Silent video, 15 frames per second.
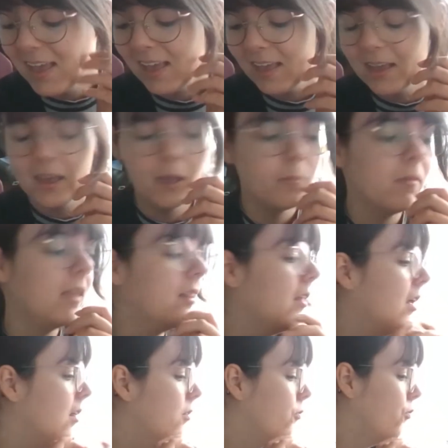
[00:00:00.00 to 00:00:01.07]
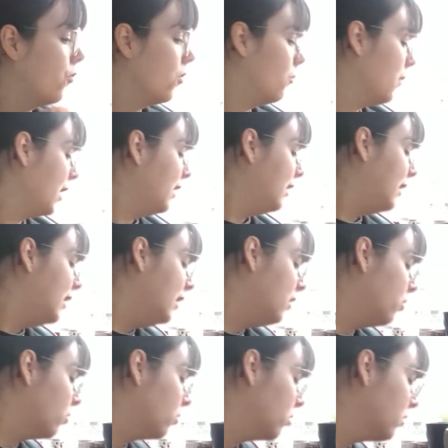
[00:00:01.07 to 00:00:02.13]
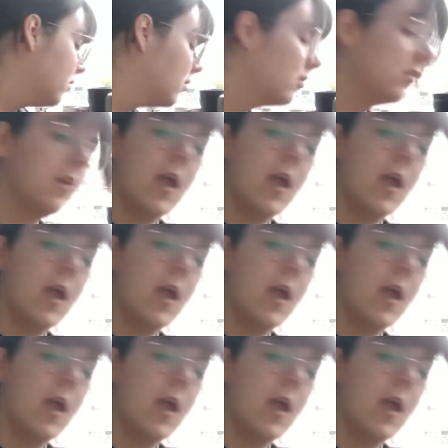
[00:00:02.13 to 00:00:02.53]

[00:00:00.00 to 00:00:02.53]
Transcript: And then for my needles,